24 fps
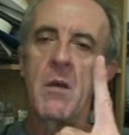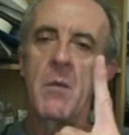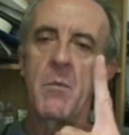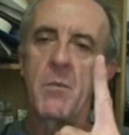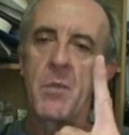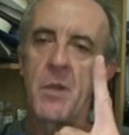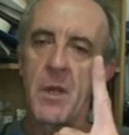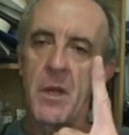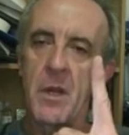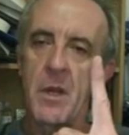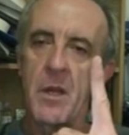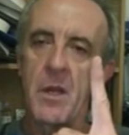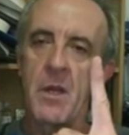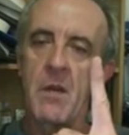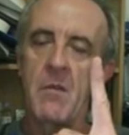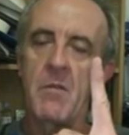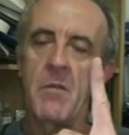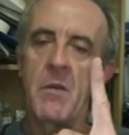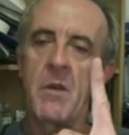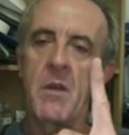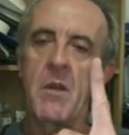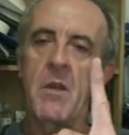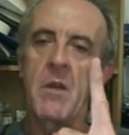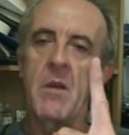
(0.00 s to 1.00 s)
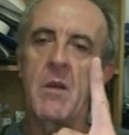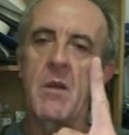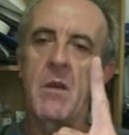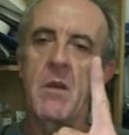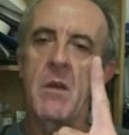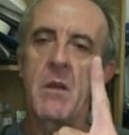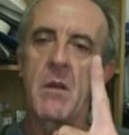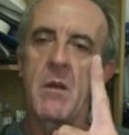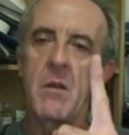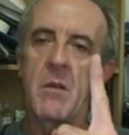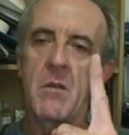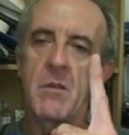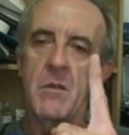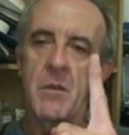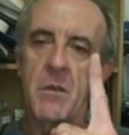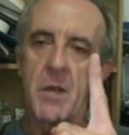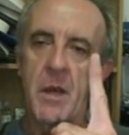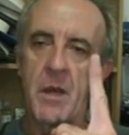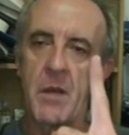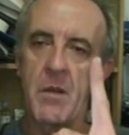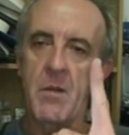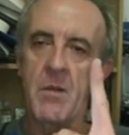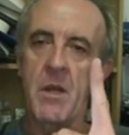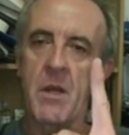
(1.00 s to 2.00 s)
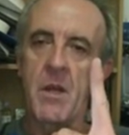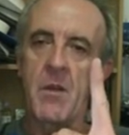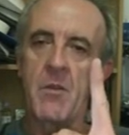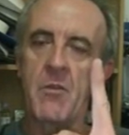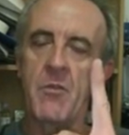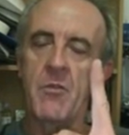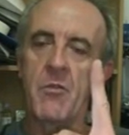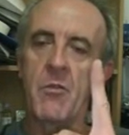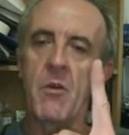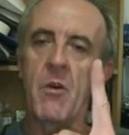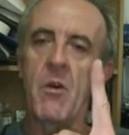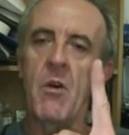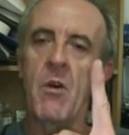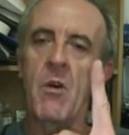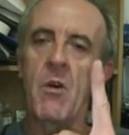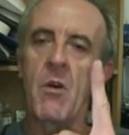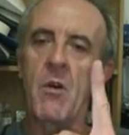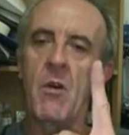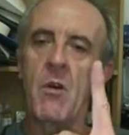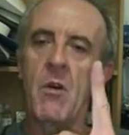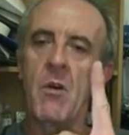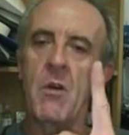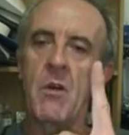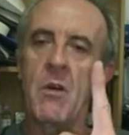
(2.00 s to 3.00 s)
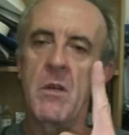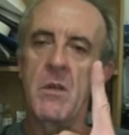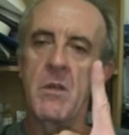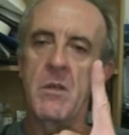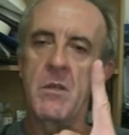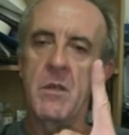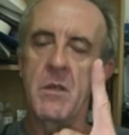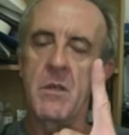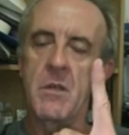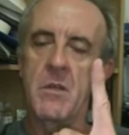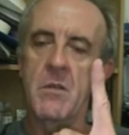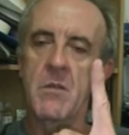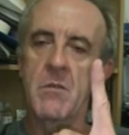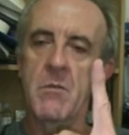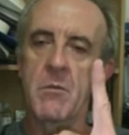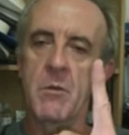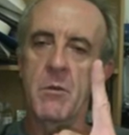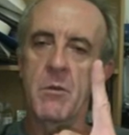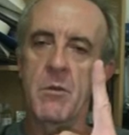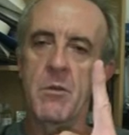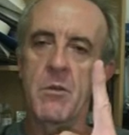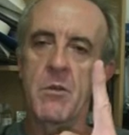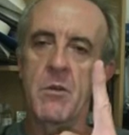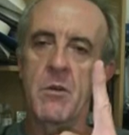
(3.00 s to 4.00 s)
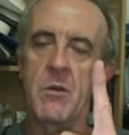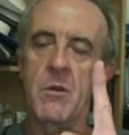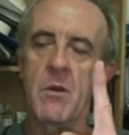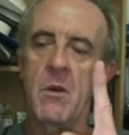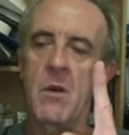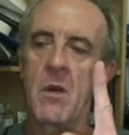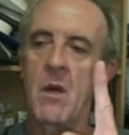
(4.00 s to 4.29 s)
plenty of it, so that straw is crucial.